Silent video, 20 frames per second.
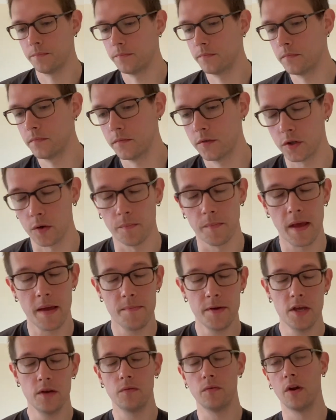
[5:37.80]
So
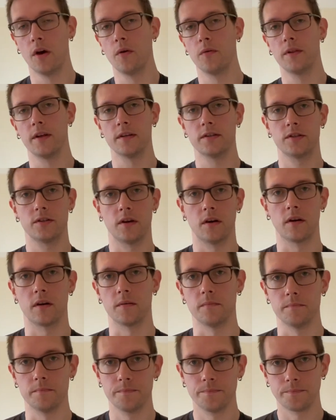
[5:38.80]
maybe you know this
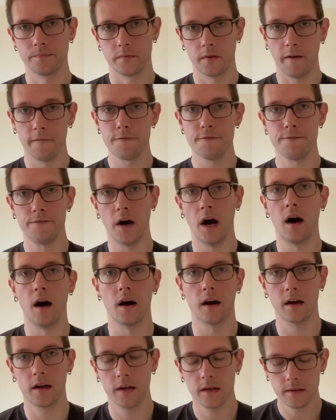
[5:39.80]
term,
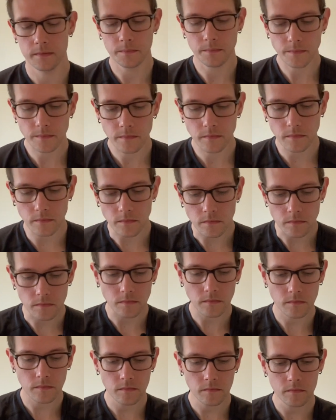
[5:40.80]
FOG,
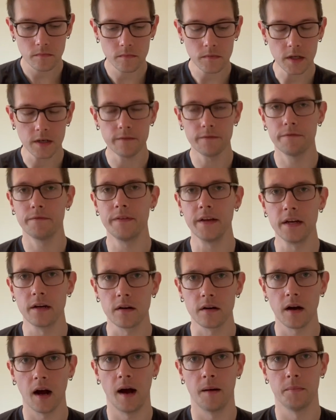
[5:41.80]

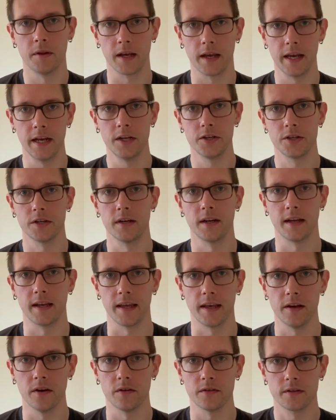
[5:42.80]
fear, obligation, and
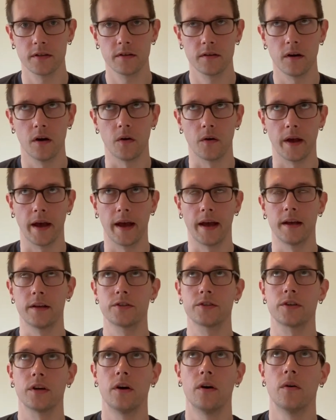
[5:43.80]
guilt. Okay,
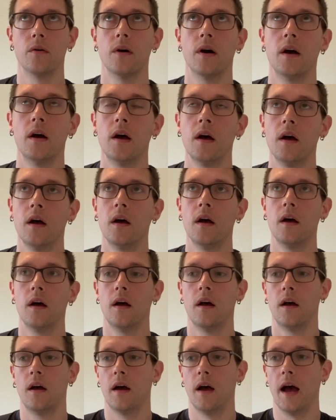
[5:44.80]
so
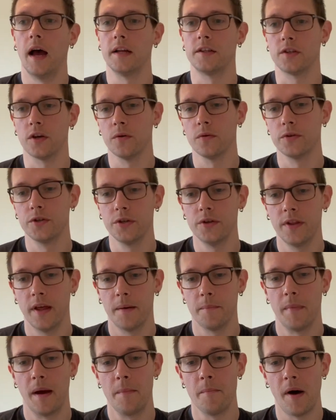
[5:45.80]
I told you that
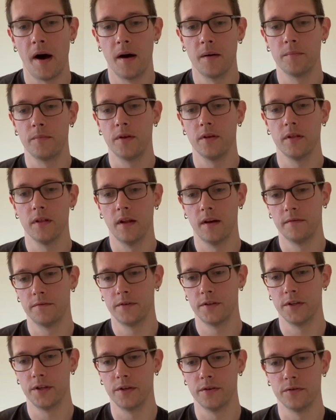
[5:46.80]
my mom loved
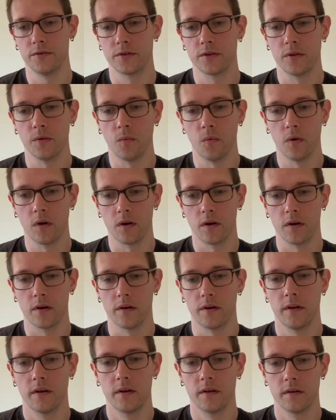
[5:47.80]
to use the
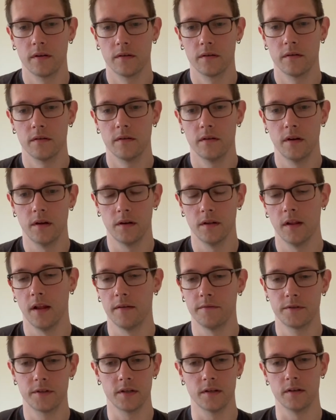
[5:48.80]
word,
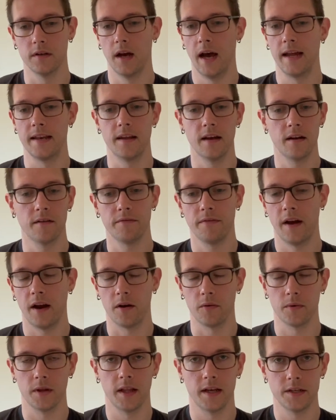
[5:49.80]
loved to identify a
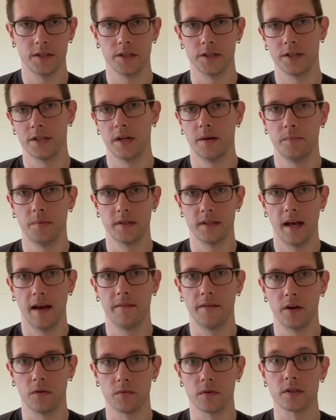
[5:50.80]
relationship as
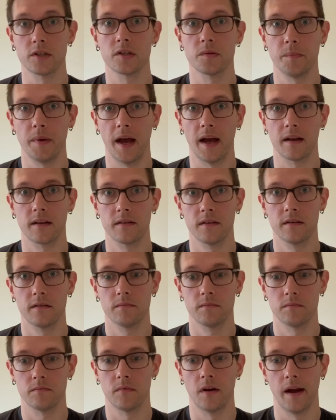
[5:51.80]
having respect,
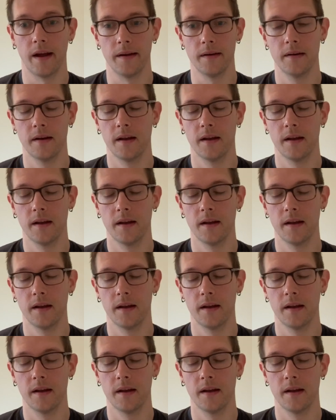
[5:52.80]
right?